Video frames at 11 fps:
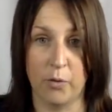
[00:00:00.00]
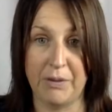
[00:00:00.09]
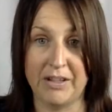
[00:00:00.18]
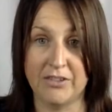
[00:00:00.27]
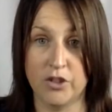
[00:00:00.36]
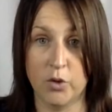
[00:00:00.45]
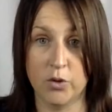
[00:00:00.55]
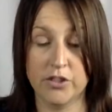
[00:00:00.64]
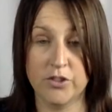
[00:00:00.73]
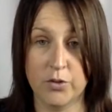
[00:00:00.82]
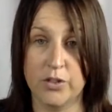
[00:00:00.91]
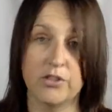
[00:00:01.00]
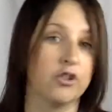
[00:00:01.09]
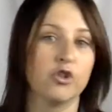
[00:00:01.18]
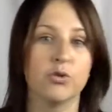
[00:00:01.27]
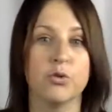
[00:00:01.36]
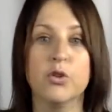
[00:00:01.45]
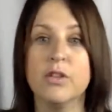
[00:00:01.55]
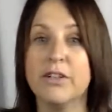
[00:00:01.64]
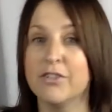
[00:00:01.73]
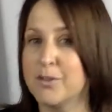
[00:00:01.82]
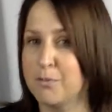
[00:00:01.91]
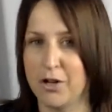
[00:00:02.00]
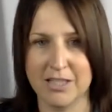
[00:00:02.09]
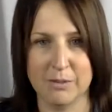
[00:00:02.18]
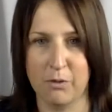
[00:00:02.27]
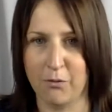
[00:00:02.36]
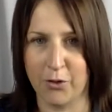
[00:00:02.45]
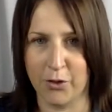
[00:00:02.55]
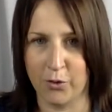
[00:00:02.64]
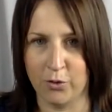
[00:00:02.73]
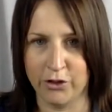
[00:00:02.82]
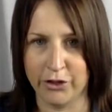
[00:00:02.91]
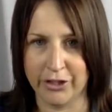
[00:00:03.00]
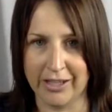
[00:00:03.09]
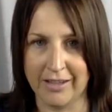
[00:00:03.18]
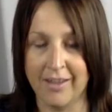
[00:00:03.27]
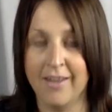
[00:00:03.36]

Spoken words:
because your students are truly responsible for their own learning,